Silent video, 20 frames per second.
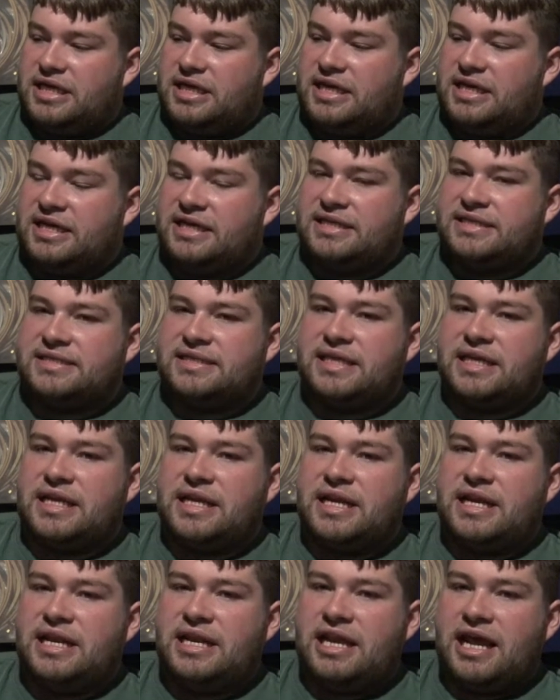is
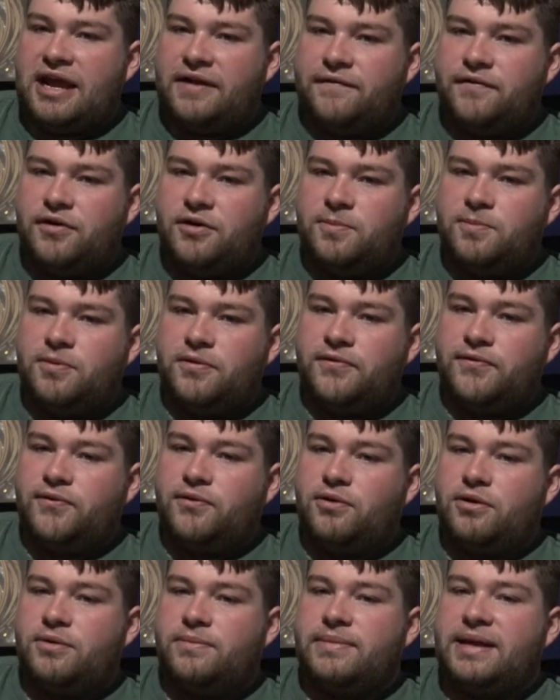never
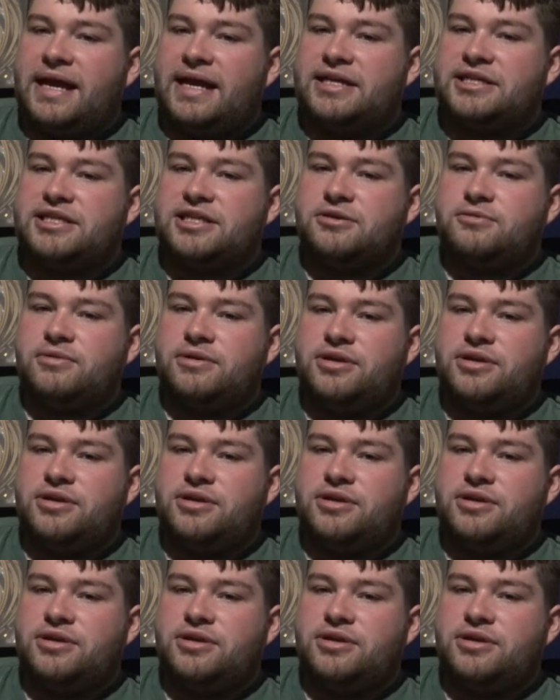perform magic